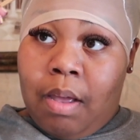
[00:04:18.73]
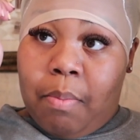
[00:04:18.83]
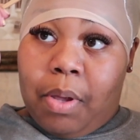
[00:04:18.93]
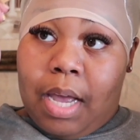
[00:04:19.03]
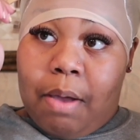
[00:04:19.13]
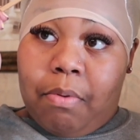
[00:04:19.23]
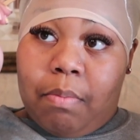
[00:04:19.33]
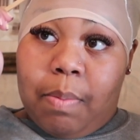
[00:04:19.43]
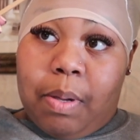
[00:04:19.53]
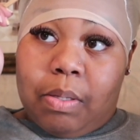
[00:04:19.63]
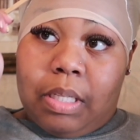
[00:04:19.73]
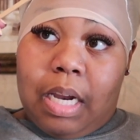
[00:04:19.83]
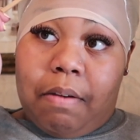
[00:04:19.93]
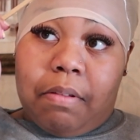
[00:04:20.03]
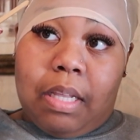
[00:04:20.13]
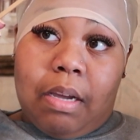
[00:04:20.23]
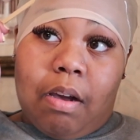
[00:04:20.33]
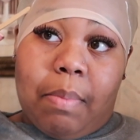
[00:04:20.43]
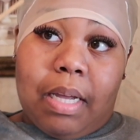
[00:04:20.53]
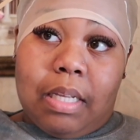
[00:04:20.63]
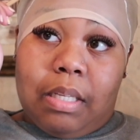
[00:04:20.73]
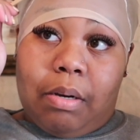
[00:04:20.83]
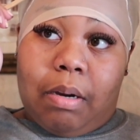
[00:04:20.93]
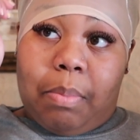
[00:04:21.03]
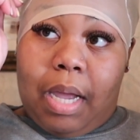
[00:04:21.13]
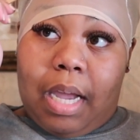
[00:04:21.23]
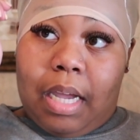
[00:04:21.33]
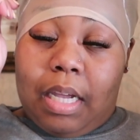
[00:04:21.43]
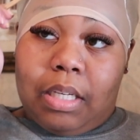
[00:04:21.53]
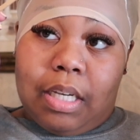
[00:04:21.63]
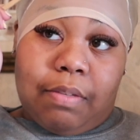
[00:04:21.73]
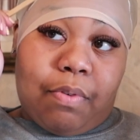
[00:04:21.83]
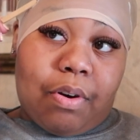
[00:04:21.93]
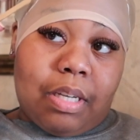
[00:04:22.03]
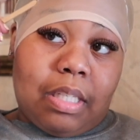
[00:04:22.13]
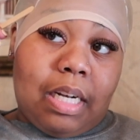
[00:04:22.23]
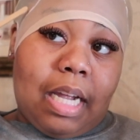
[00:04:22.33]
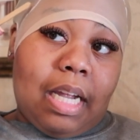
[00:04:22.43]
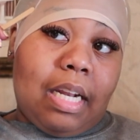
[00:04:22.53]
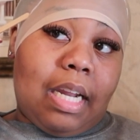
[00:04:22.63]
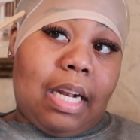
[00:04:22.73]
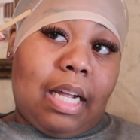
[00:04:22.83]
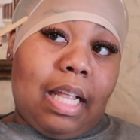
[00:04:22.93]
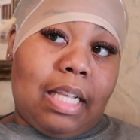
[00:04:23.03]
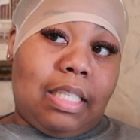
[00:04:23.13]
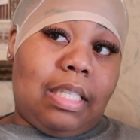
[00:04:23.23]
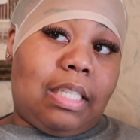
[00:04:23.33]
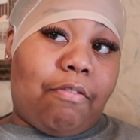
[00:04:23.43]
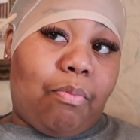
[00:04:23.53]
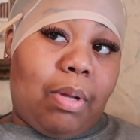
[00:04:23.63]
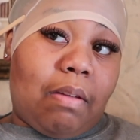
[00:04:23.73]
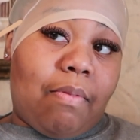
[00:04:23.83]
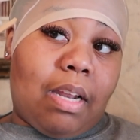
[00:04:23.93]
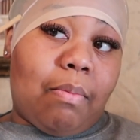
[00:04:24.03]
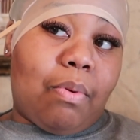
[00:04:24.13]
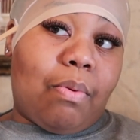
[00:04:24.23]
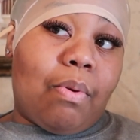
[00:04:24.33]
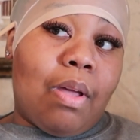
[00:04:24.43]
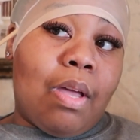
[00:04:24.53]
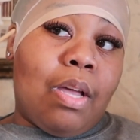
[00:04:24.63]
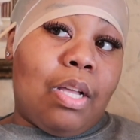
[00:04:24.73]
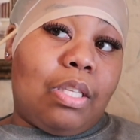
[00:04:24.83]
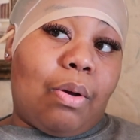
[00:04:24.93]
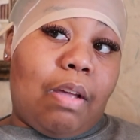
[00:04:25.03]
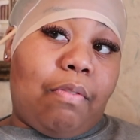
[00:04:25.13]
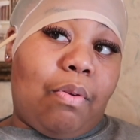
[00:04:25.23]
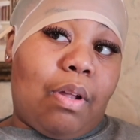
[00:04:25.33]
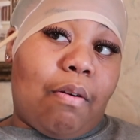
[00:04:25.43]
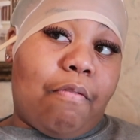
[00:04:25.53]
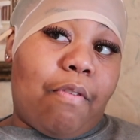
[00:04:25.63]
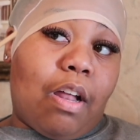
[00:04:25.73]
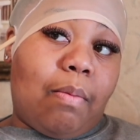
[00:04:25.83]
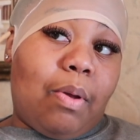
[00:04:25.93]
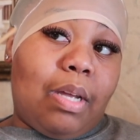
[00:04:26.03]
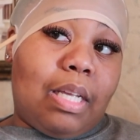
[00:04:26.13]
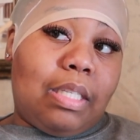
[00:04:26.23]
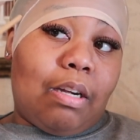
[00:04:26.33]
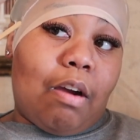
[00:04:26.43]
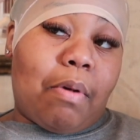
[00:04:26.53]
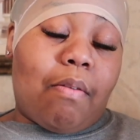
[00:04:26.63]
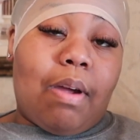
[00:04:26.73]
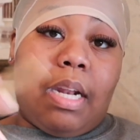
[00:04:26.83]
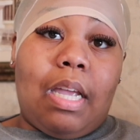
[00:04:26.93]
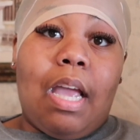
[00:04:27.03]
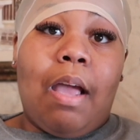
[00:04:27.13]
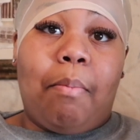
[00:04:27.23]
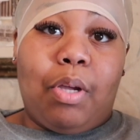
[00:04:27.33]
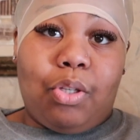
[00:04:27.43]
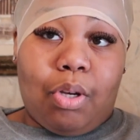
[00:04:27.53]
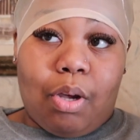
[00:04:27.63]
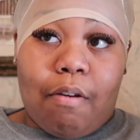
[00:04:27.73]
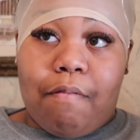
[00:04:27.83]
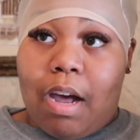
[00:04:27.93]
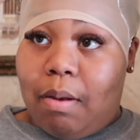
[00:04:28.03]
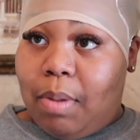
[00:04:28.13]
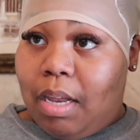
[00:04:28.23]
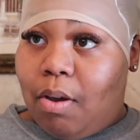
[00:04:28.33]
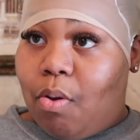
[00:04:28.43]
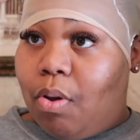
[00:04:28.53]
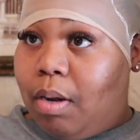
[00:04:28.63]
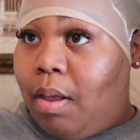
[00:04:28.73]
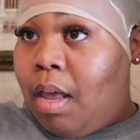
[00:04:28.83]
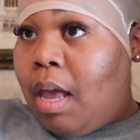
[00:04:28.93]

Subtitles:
But I will be posting everything on my Instagram page as far as the date that the classes and stuff will be available. So if you don't follow me on Instagram already, be sure to go follow me on